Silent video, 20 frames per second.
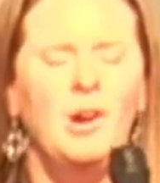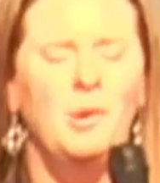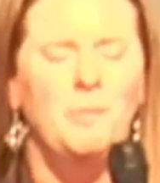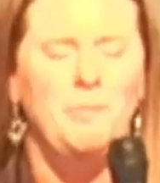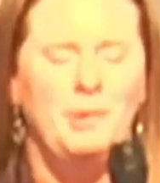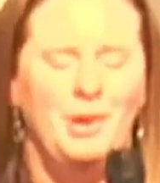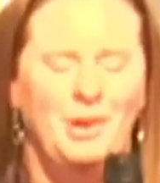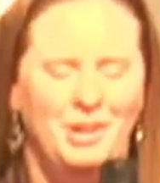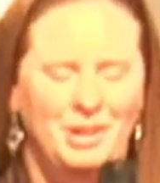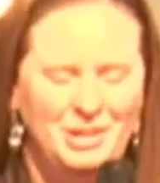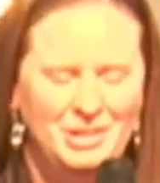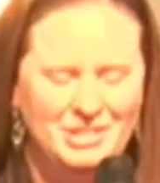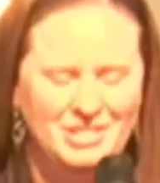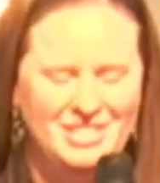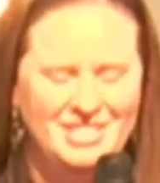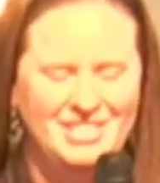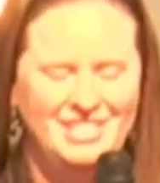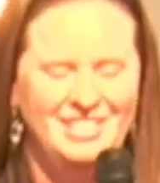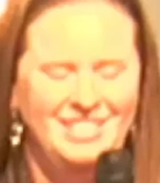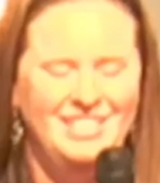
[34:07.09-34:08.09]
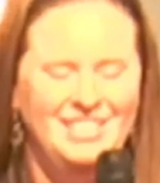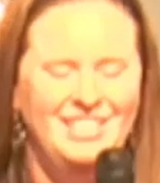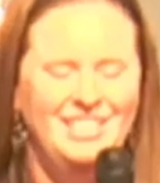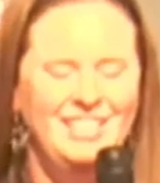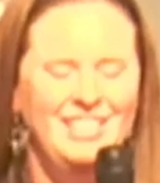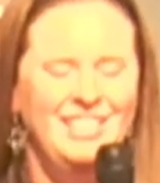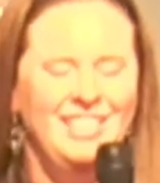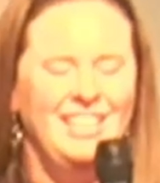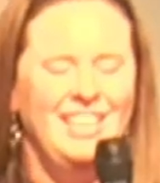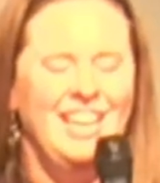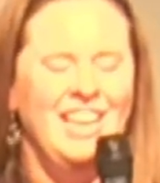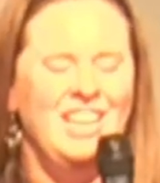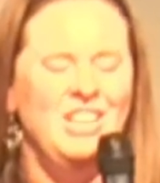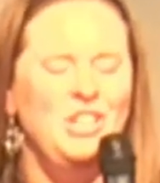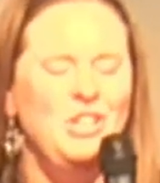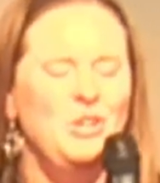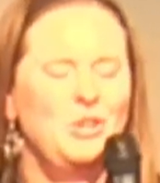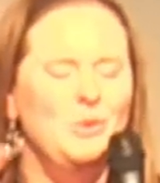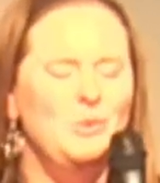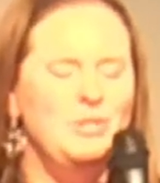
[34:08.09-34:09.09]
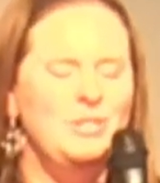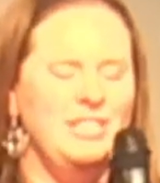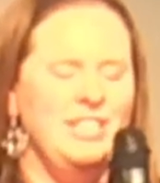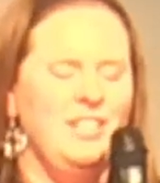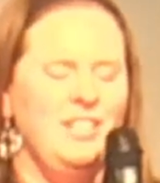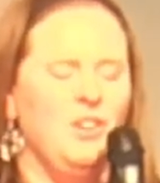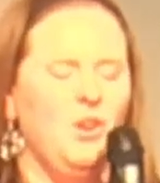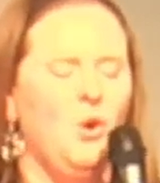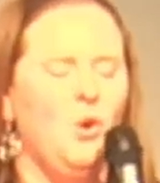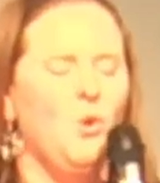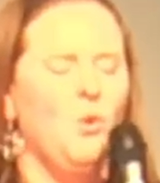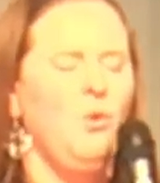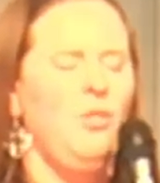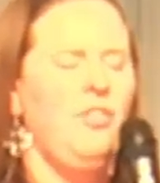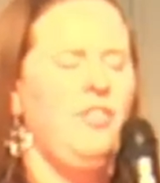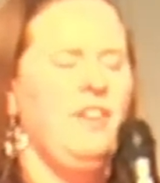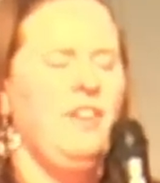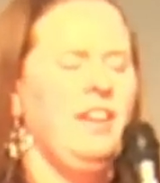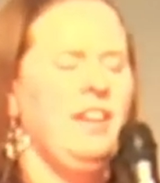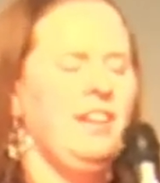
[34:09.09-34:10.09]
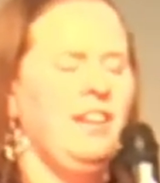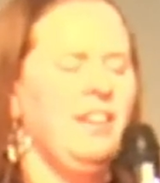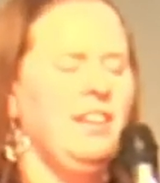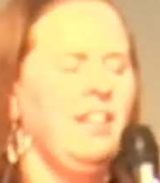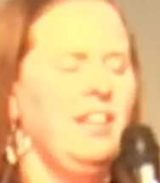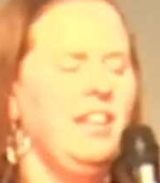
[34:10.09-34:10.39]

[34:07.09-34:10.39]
part, and you see the whole thing.